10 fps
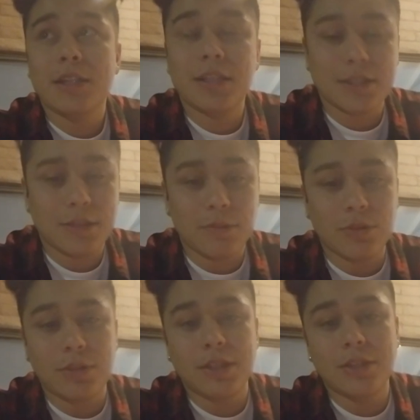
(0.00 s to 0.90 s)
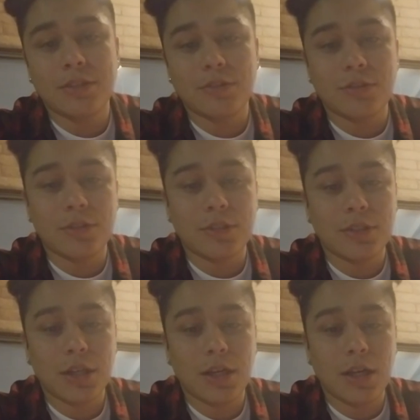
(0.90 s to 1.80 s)
testimonies or
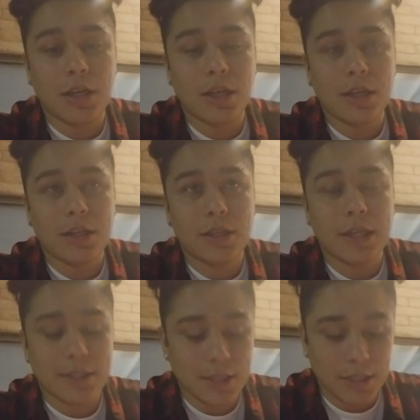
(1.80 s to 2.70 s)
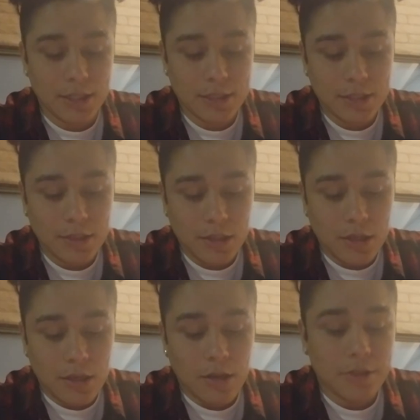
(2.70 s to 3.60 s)
case studies.
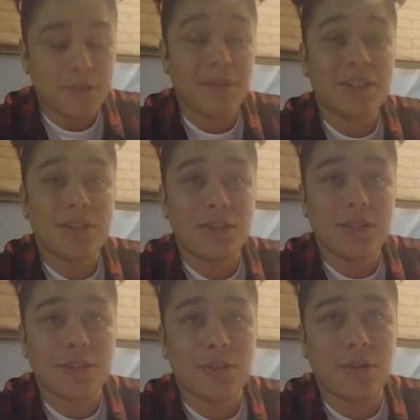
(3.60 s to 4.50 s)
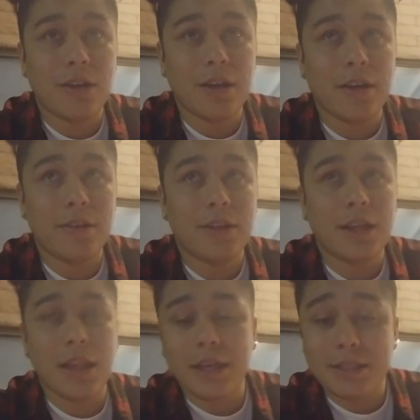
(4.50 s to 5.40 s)
Also make sure that you're
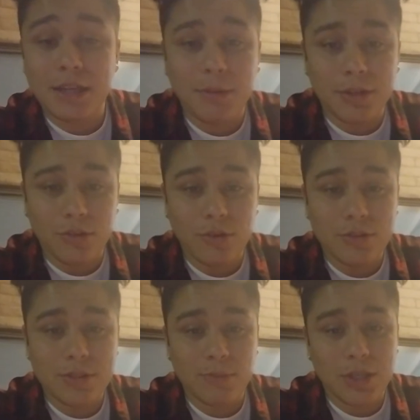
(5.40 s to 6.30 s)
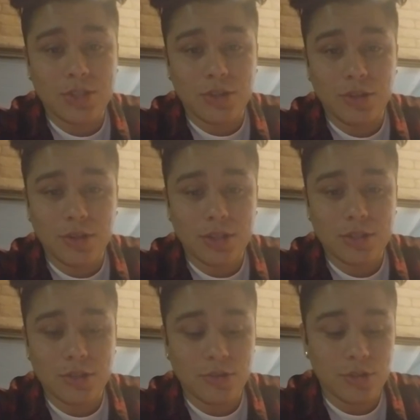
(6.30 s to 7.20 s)
like I said about the quotes, make sure
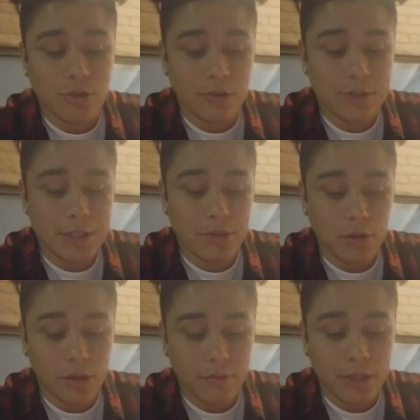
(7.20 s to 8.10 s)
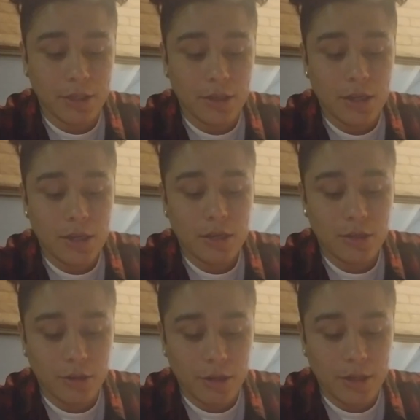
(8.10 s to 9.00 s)
that you use your quotes that are relevant,
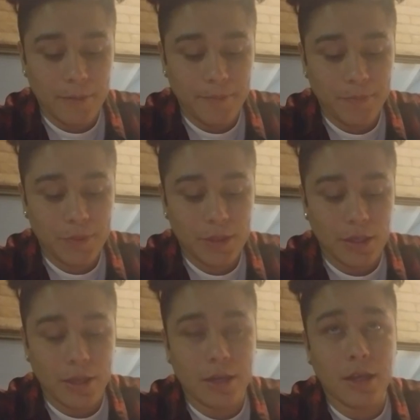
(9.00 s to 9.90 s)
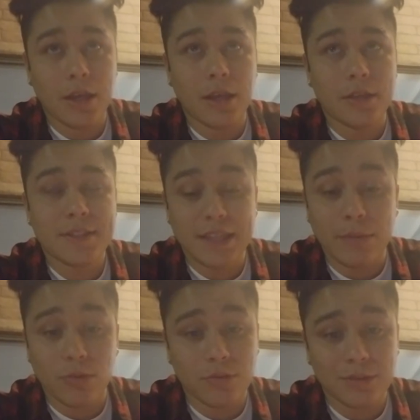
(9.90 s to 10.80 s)
current, and
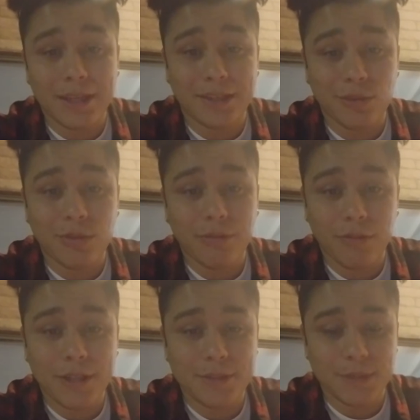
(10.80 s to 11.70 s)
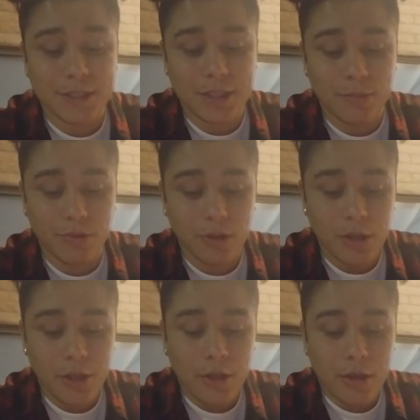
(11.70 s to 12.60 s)
stable. Like, whoever writes them is stable.
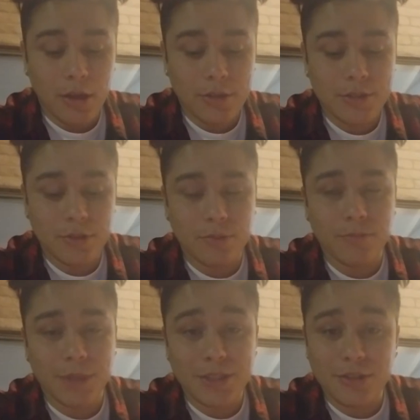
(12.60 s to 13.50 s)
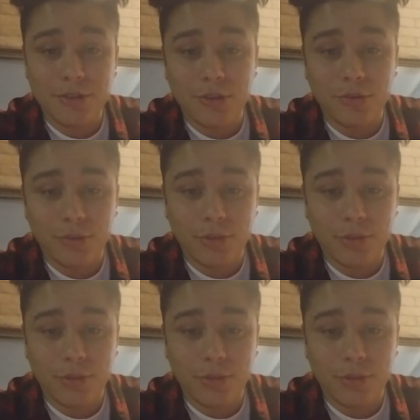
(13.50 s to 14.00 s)
Also, make sure you know